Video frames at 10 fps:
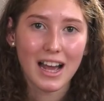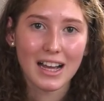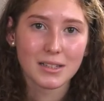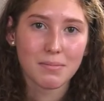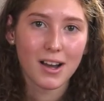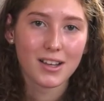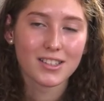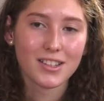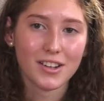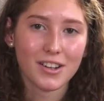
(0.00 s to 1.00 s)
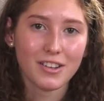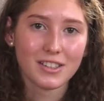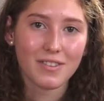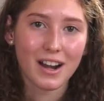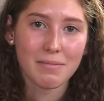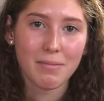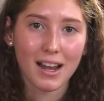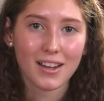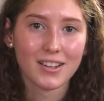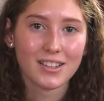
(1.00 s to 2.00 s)
as a person who's very
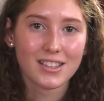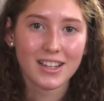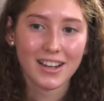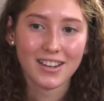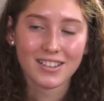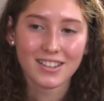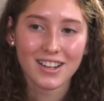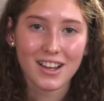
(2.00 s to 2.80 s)
balanced and